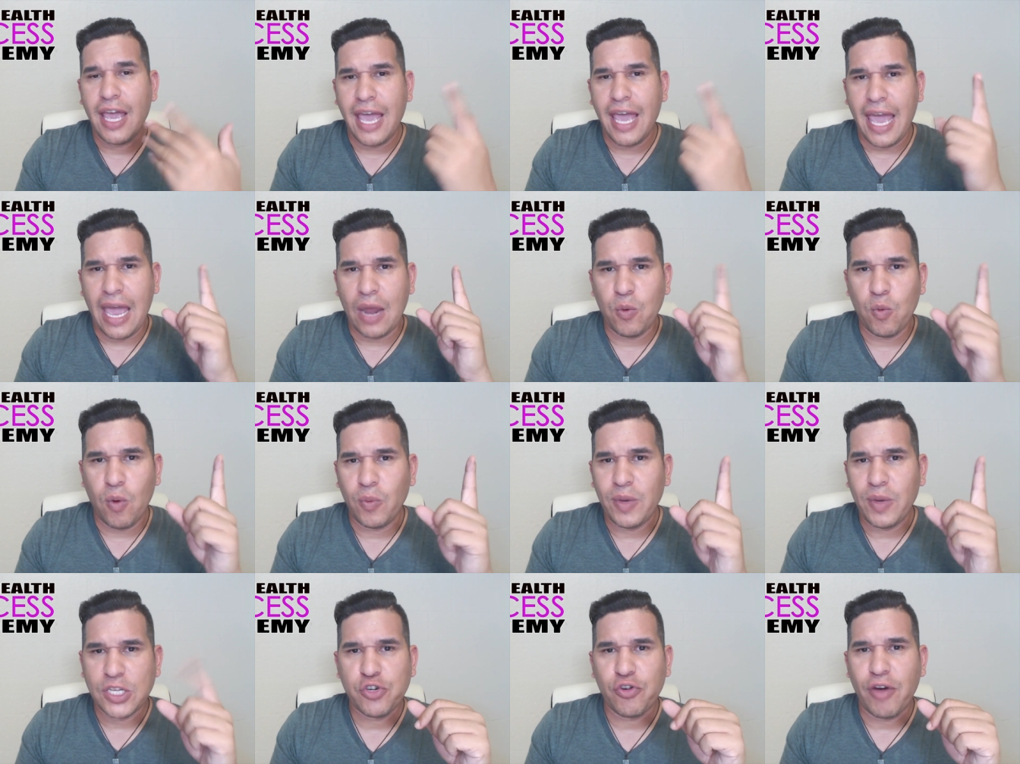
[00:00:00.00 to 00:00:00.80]
and what
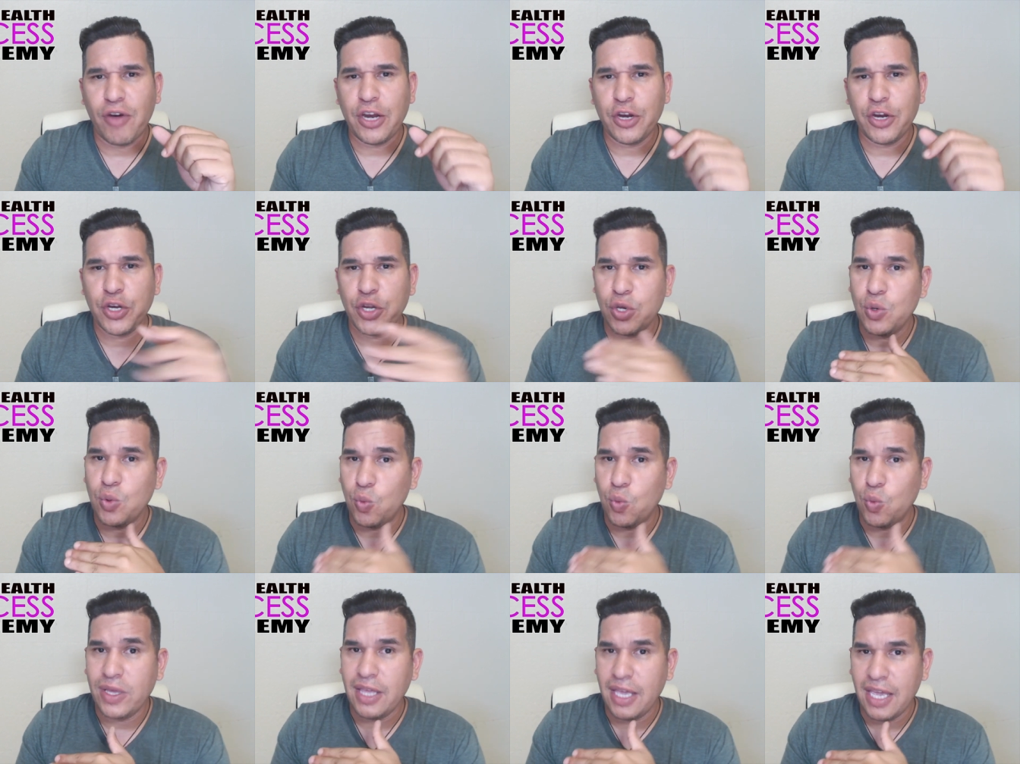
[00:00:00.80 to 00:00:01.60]
we try to do
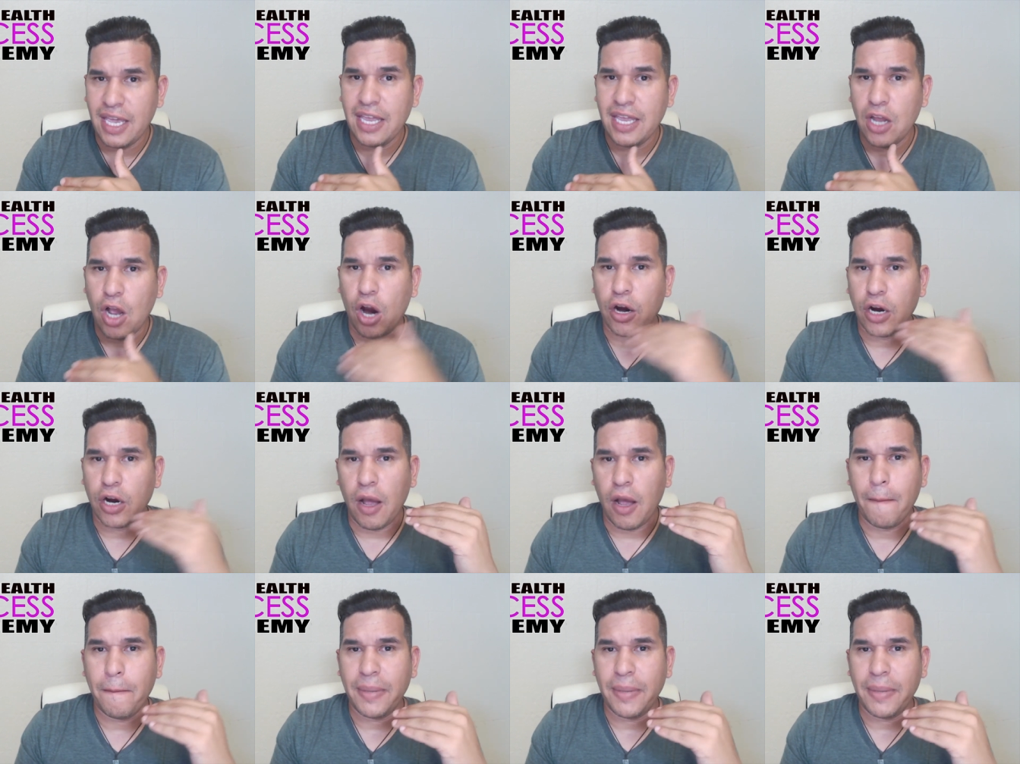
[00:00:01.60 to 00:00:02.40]
within our
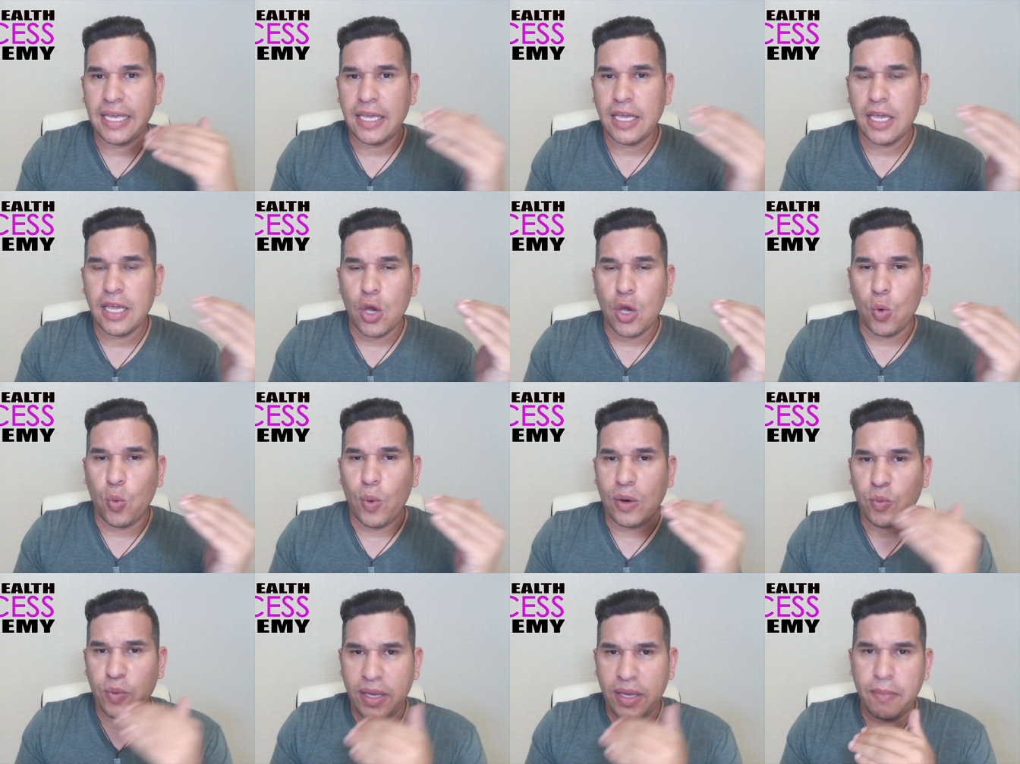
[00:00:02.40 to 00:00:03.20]
company
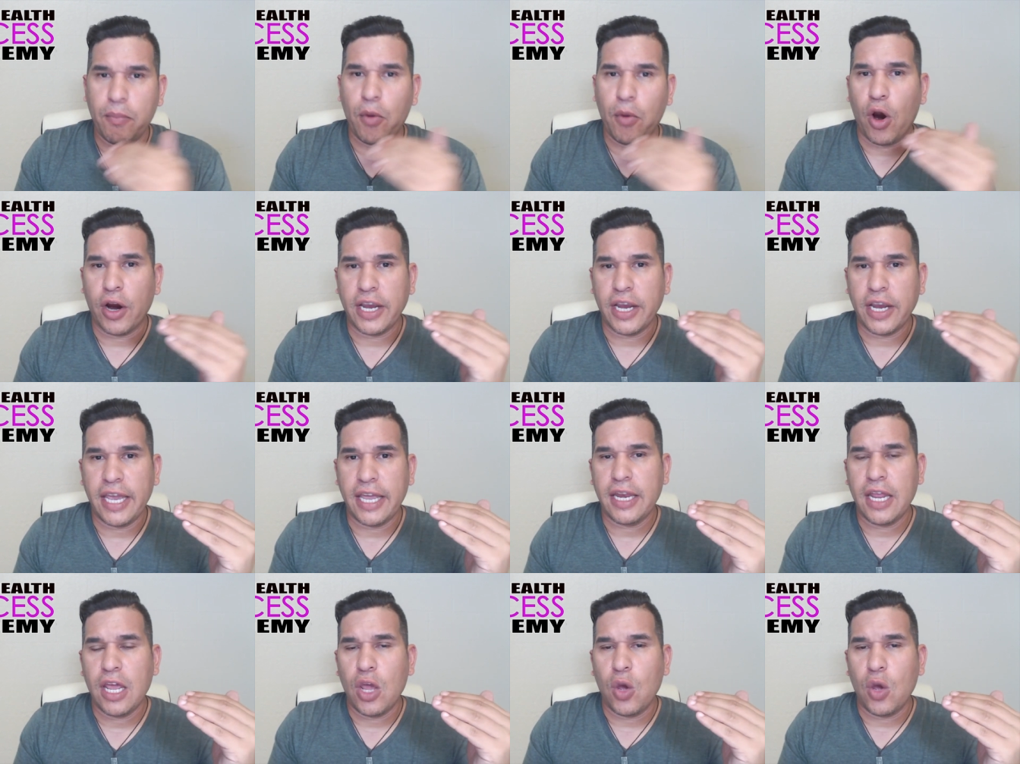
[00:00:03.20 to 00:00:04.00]
when we
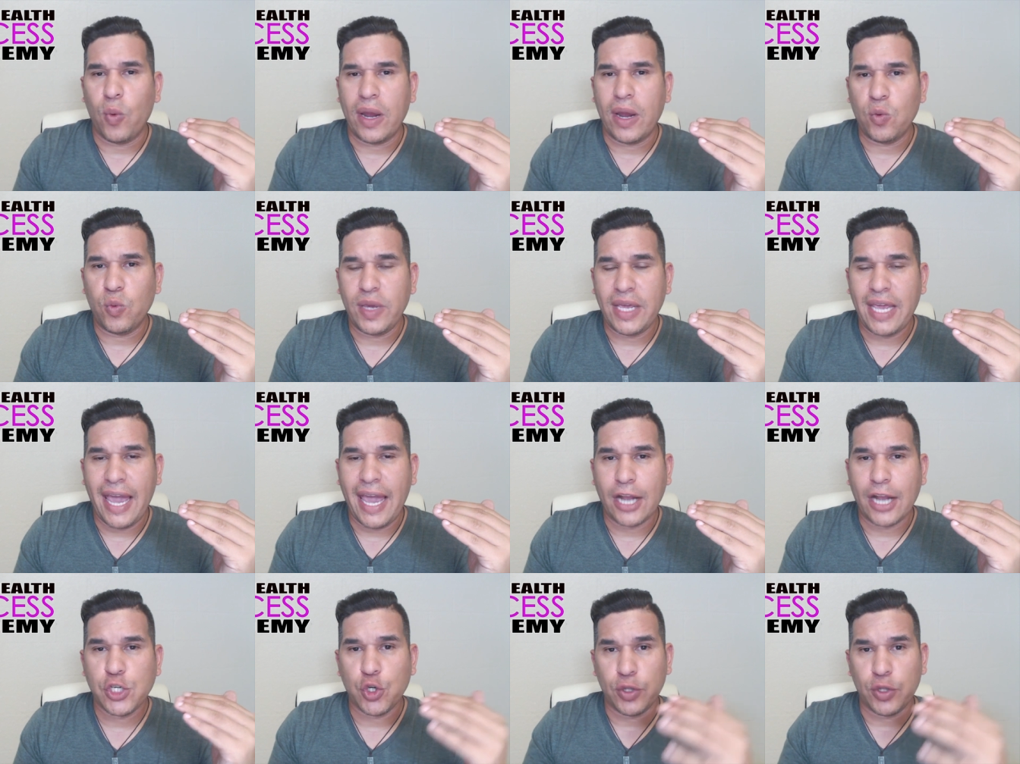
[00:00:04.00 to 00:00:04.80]
market, when we
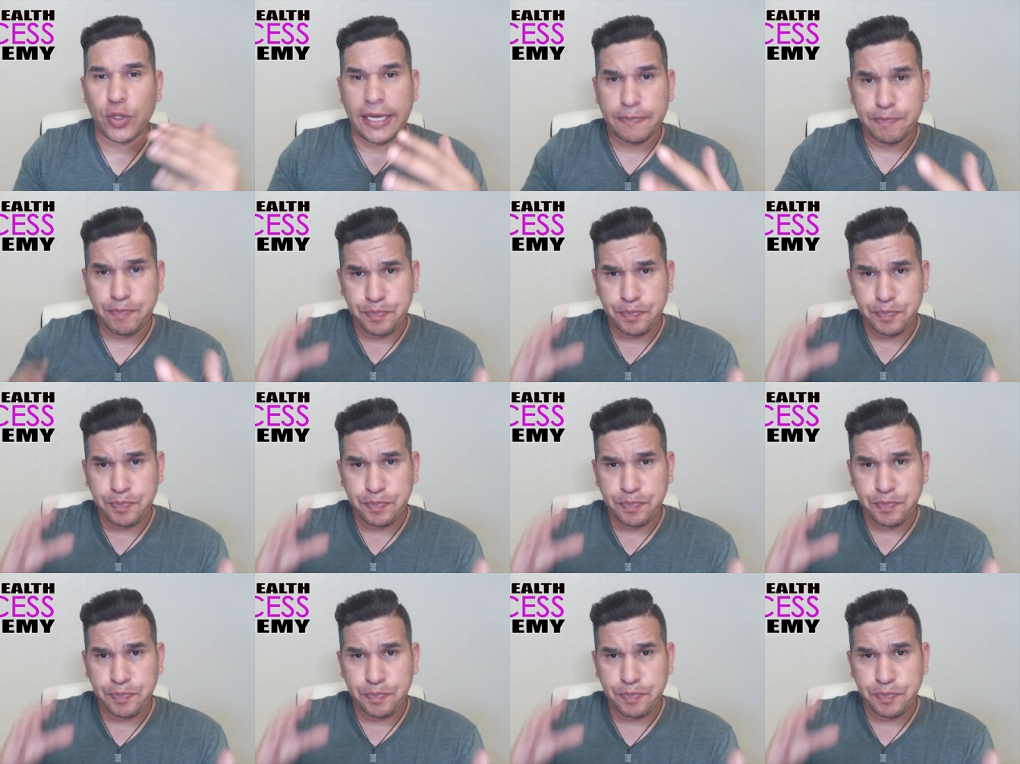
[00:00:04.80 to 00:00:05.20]
actually